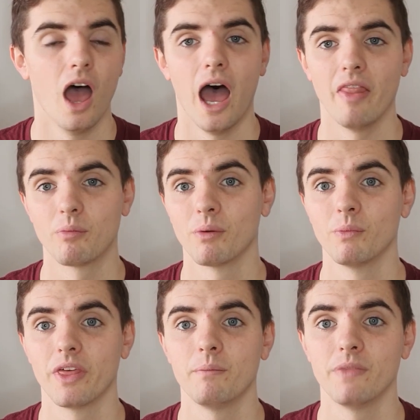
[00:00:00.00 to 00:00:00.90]
And the problem
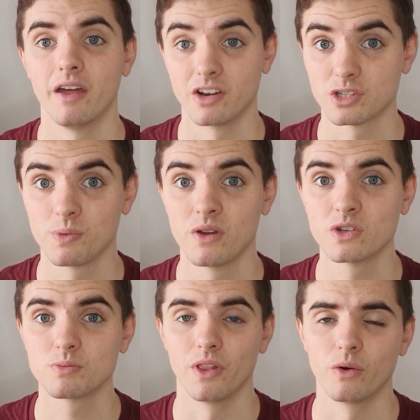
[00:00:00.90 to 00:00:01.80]
with them, they're
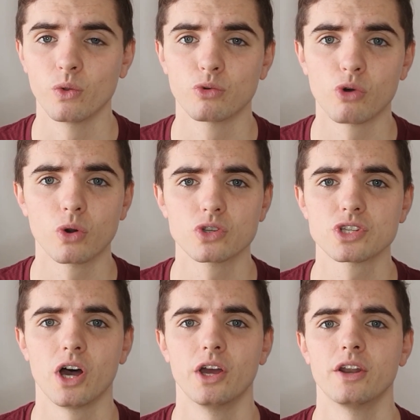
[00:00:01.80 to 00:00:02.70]
experienced, but they're all the wrong
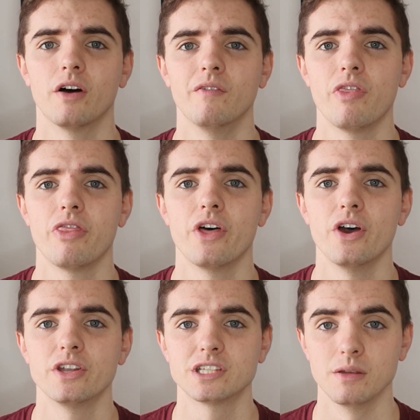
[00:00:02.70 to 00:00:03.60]
side of
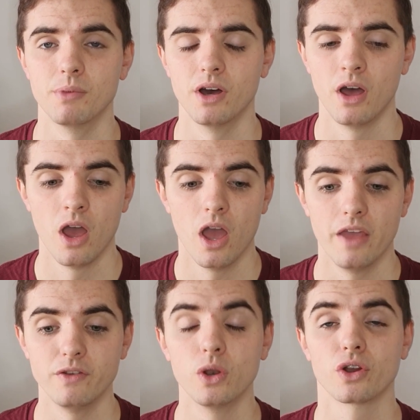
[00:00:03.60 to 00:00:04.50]
30. But
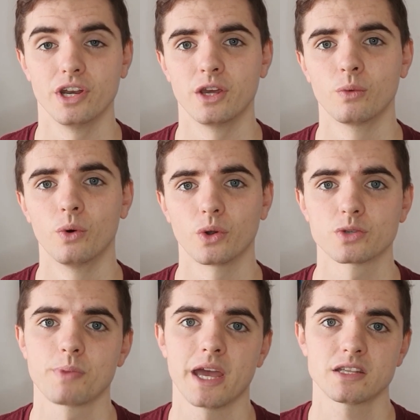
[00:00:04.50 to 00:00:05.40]
if you look at Neil Warnock's
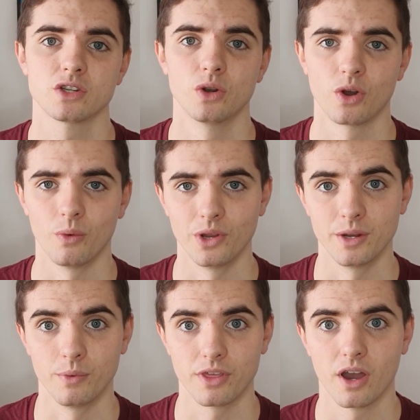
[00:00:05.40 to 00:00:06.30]
past, you look at what he
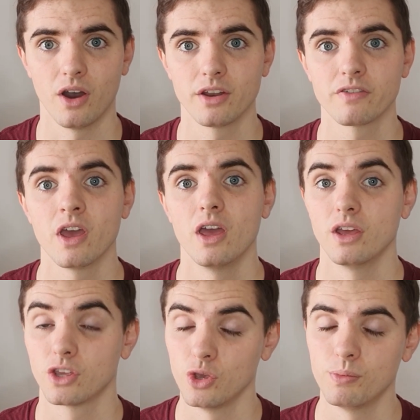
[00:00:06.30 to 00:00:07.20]
did with Cardiff,
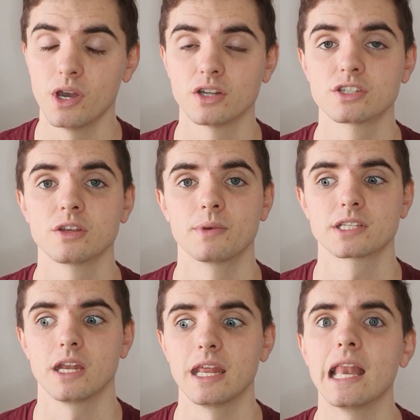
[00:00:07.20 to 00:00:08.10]
QPR to some
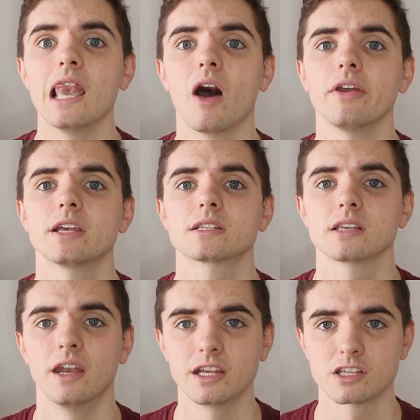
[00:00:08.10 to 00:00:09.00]
extent, he
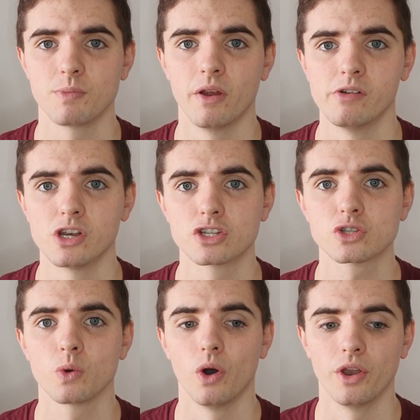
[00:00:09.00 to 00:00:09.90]
likes an experienced
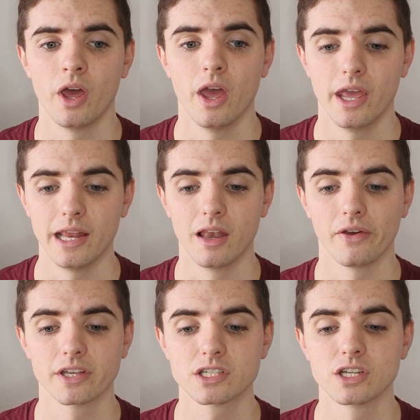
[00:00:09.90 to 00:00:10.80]
squad. He
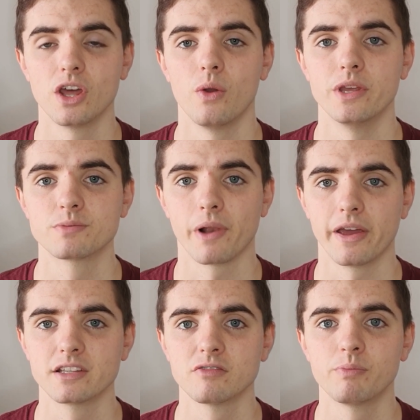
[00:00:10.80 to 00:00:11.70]
likes to know his
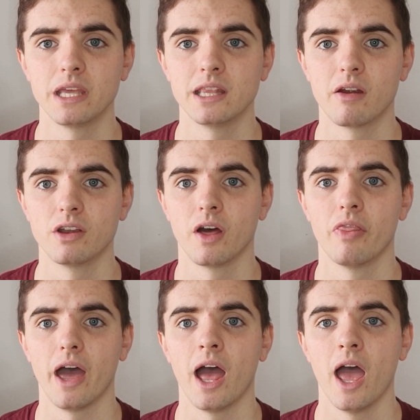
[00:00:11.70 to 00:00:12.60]
players have been there and done
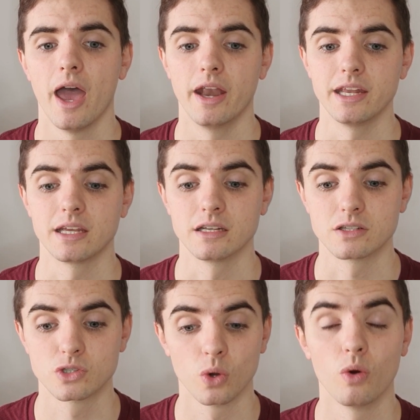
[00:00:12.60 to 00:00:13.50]
that, and he can
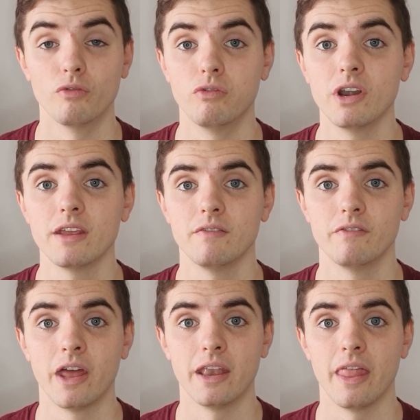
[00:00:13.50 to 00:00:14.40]
sort of
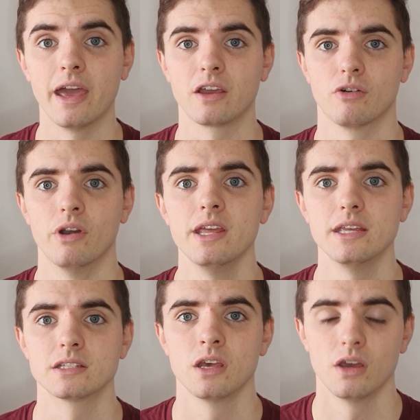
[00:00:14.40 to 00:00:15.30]
reinvent their
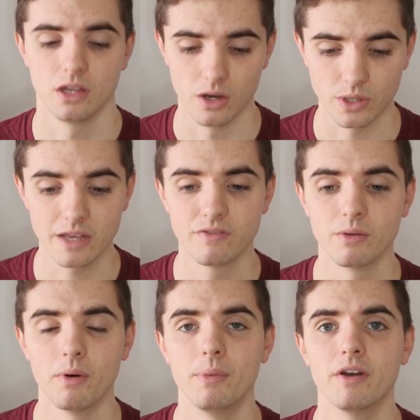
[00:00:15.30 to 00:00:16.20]
careers, you know, give
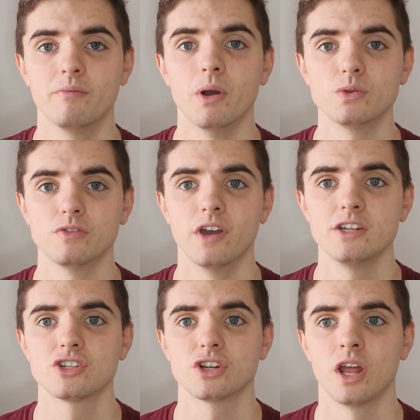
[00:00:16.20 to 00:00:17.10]
them a bit of
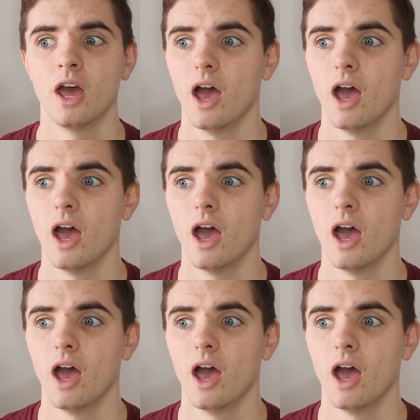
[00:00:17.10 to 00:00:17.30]
motivation.